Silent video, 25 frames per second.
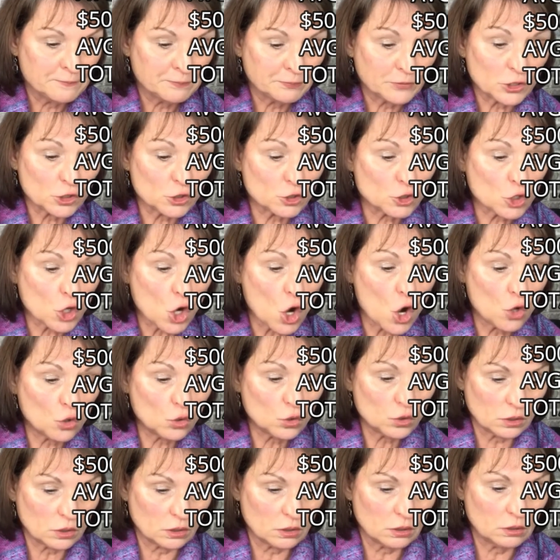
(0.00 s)
the
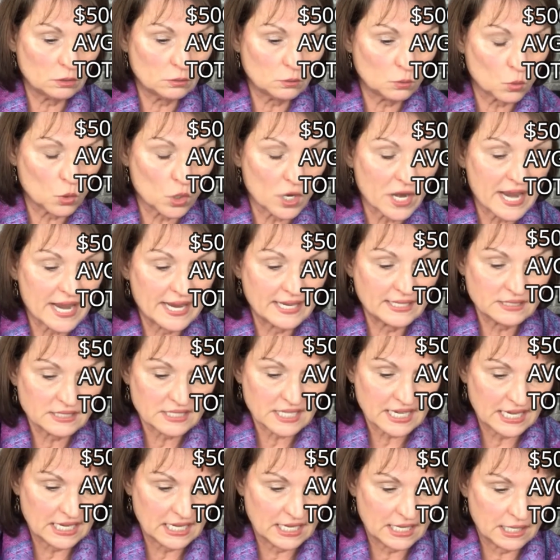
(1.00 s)
total were
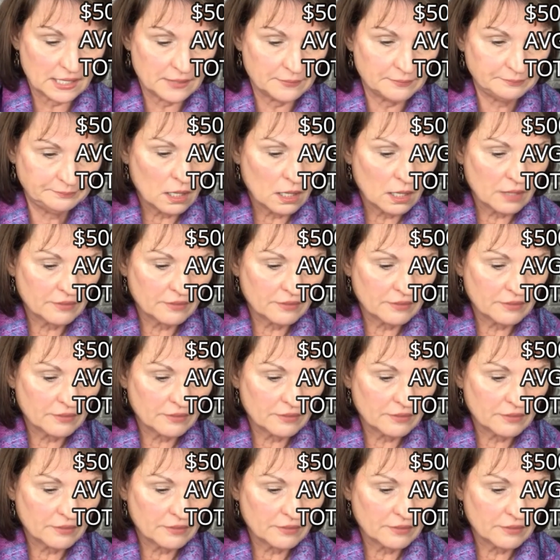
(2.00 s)
18